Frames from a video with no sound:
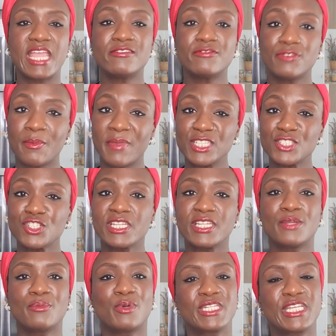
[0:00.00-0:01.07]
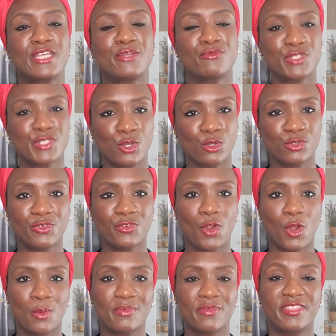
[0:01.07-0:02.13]
Inflammation in the body can result
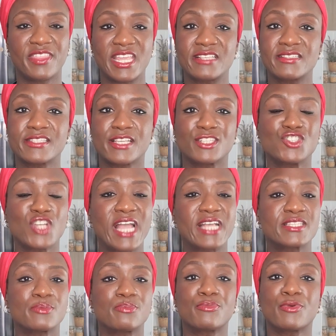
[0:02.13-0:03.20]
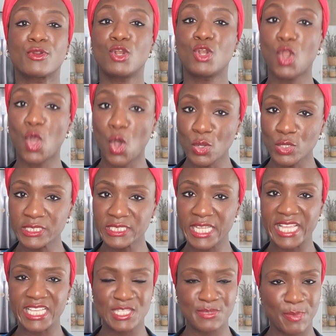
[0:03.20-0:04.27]
from things such as prolonged
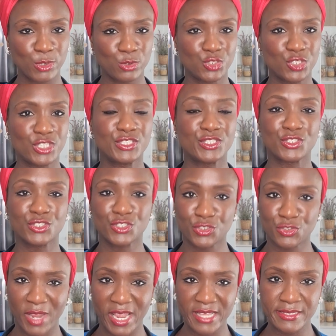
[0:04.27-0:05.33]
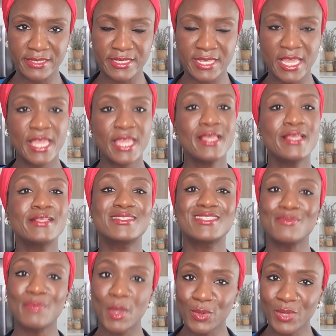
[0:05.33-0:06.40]
exposure to stress,
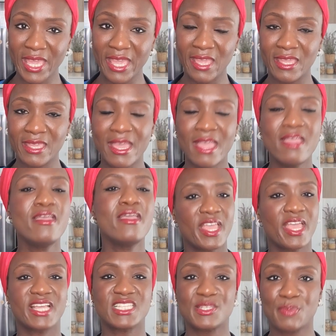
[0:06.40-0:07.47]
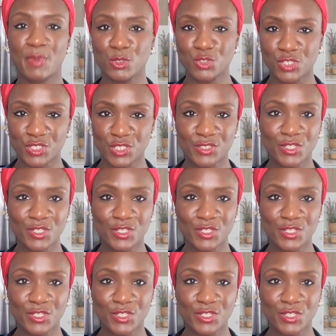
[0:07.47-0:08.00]
smoking, exposure to